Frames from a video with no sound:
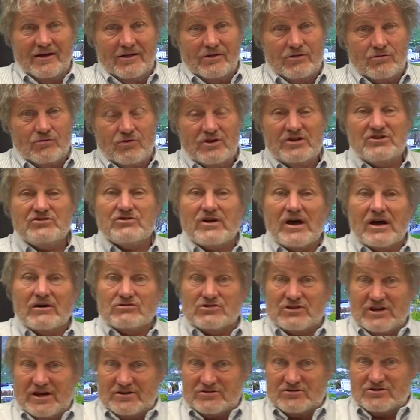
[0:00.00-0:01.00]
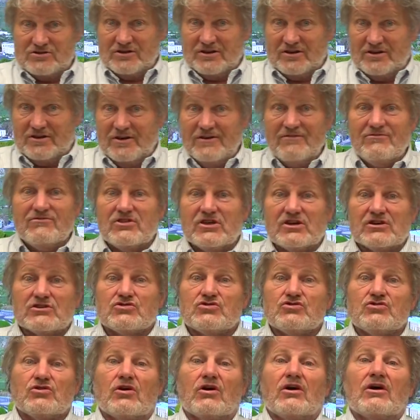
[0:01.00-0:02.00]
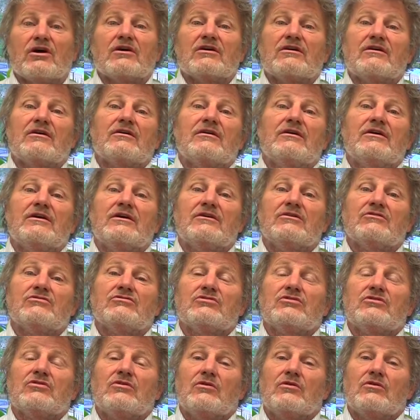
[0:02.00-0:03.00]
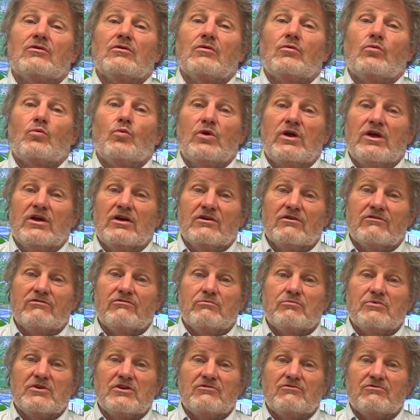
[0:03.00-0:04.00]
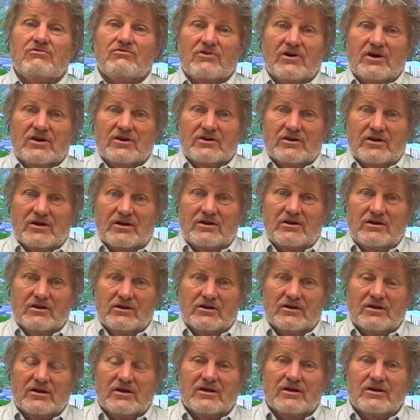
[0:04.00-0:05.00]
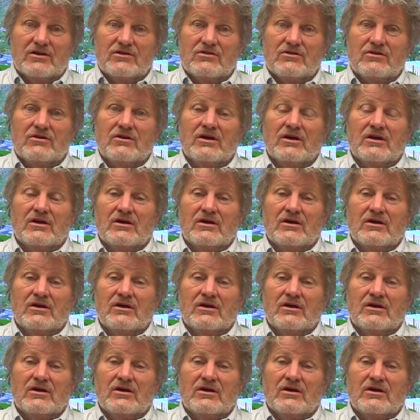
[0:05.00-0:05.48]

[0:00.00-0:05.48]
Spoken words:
The reason I was asked to give this talk is we have been funded in